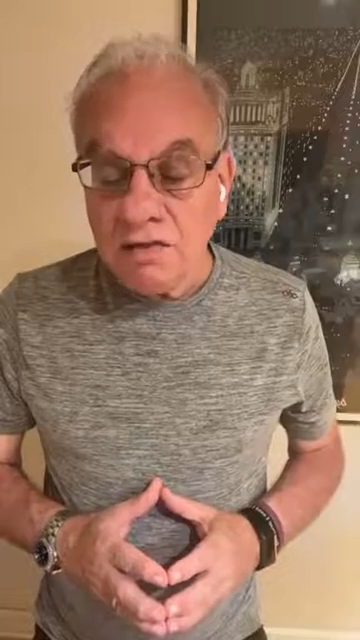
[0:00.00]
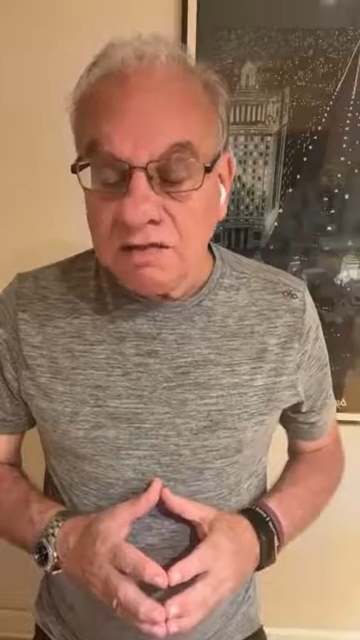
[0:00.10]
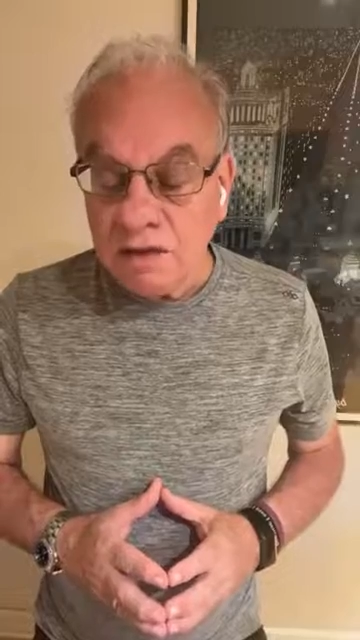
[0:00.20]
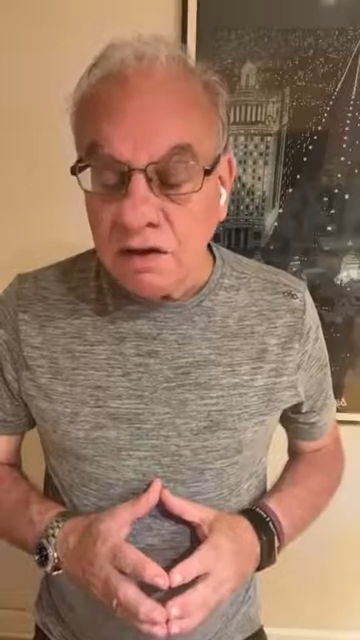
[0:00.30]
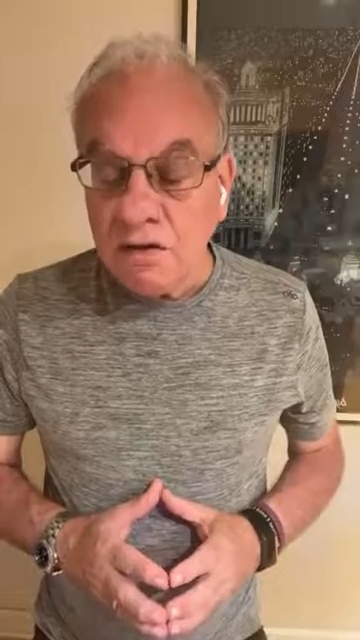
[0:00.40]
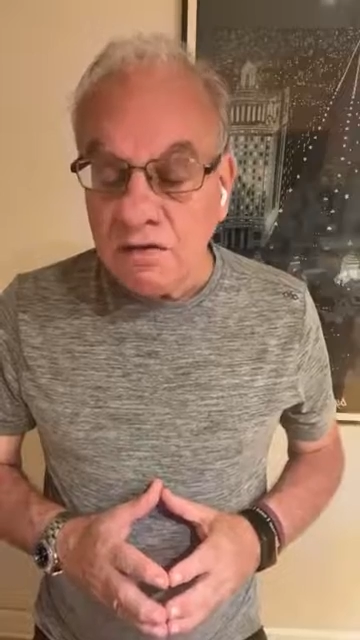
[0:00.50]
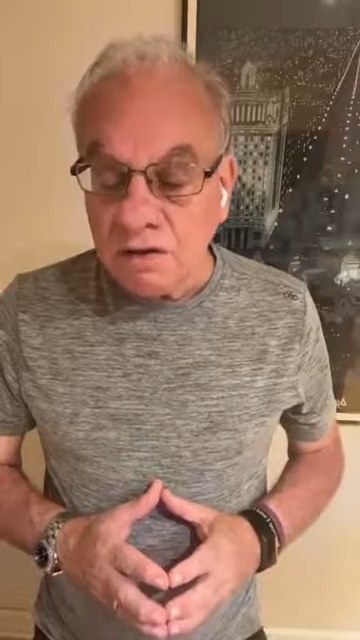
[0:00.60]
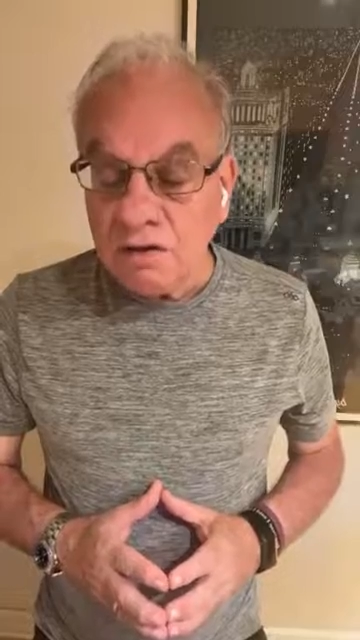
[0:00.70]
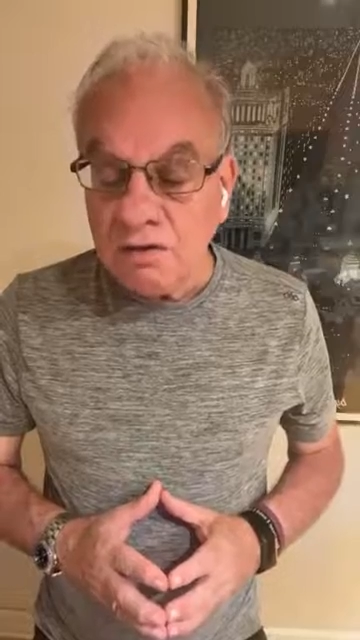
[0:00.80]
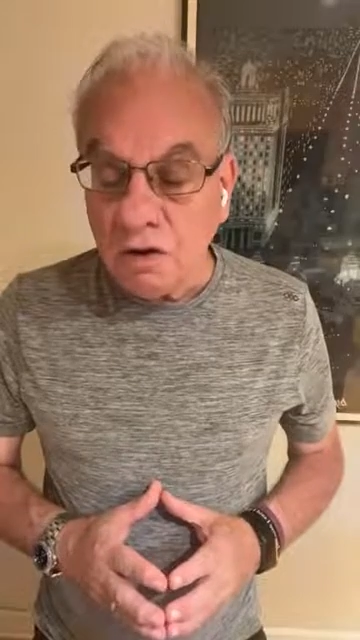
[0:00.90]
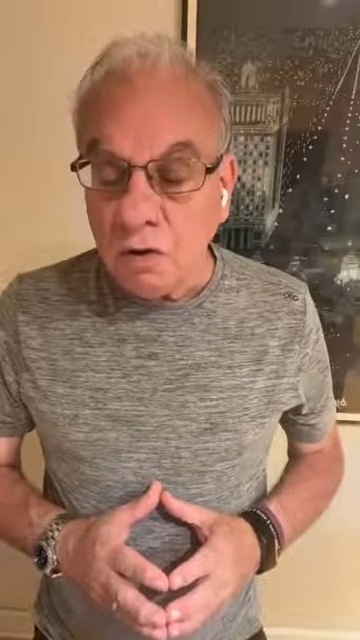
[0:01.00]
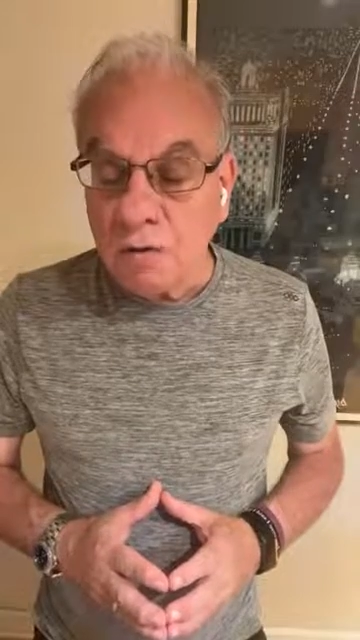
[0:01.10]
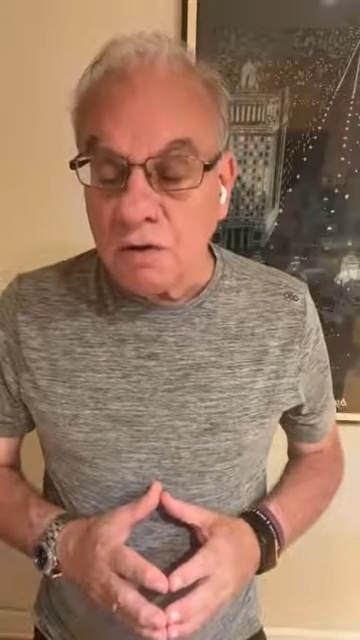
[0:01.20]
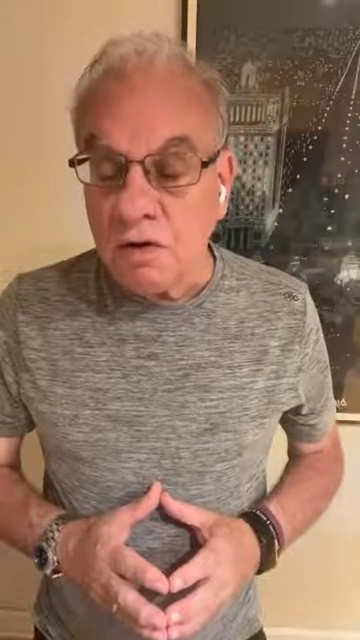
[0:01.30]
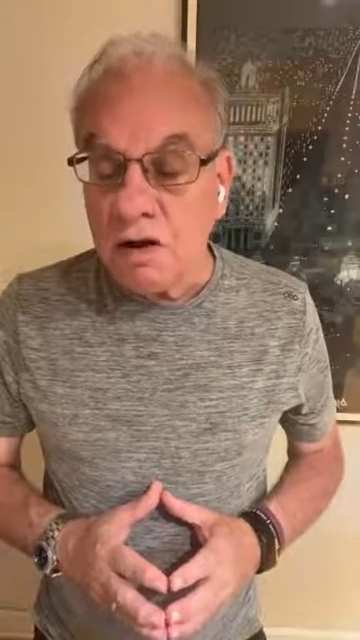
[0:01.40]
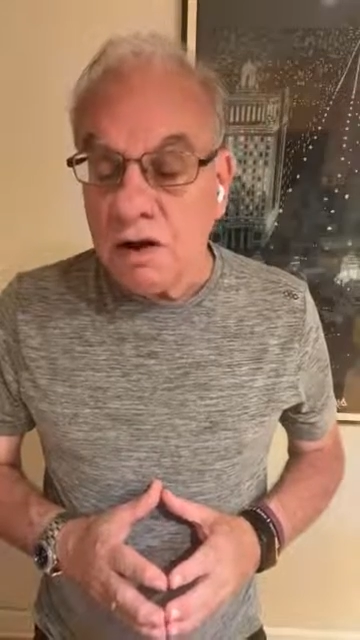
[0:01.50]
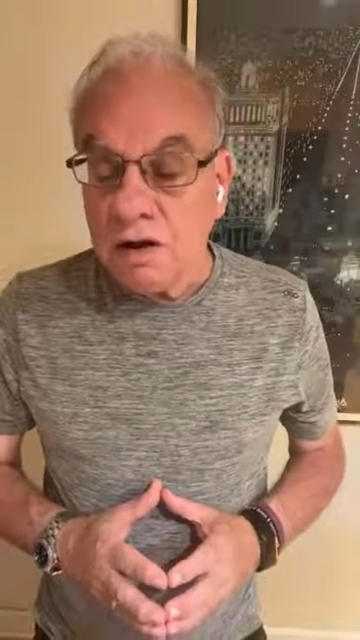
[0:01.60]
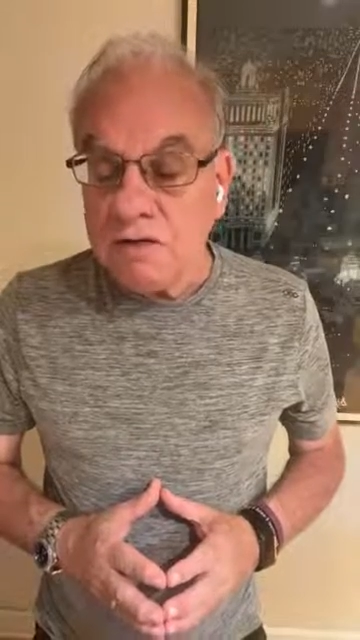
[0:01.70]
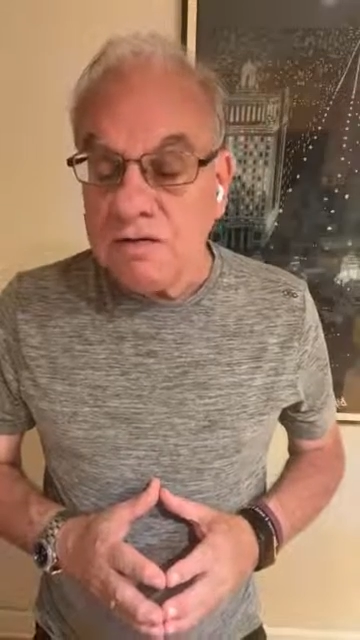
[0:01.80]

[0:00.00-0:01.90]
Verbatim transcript: are still just over